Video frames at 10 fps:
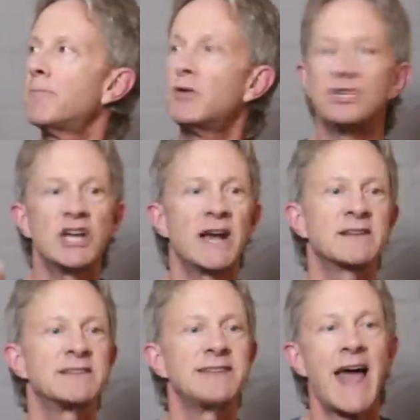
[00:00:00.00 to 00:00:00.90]

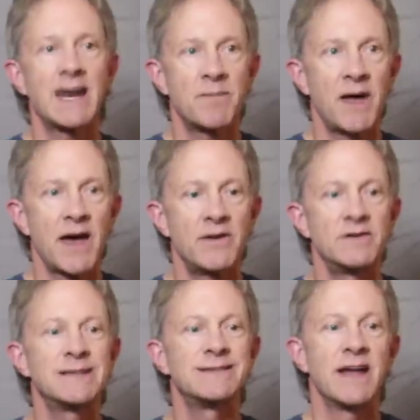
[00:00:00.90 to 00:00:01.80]
projects static
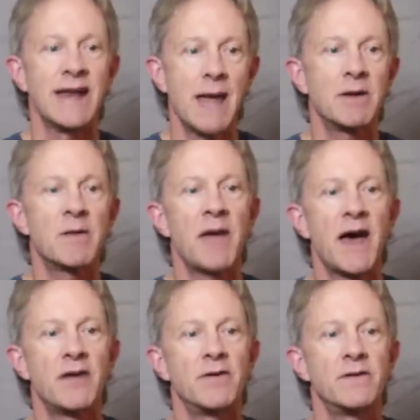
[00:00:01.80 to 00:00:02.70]
patterns, dynamic
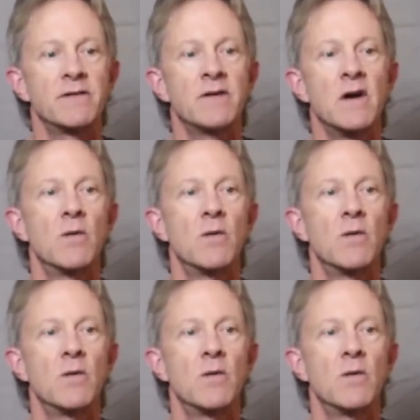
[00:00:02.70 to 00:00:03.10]
patterns,